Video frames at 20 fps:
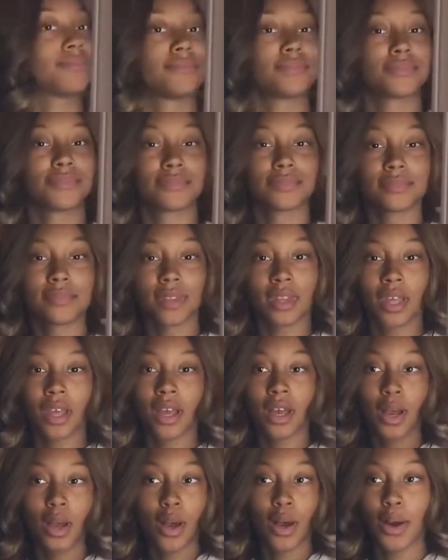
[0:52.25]
you know, when you
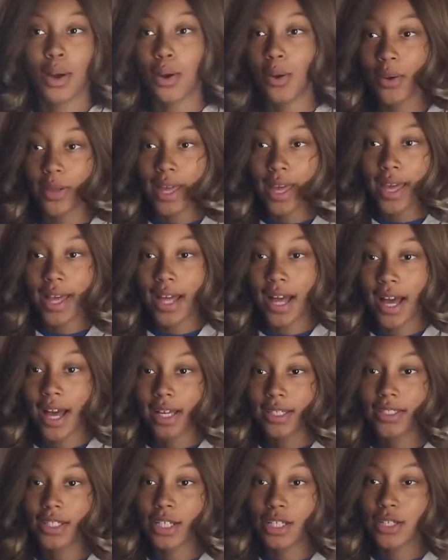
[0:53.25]
do good on your report
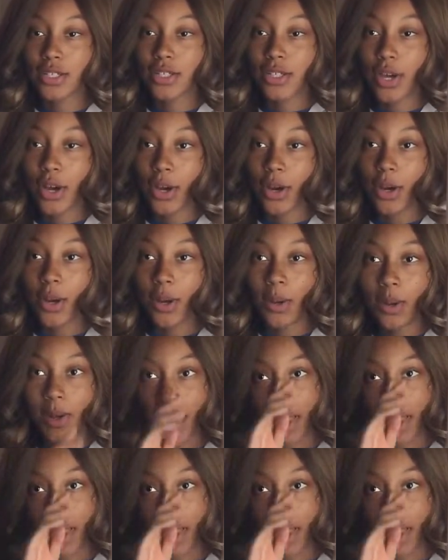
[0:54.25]
card, like,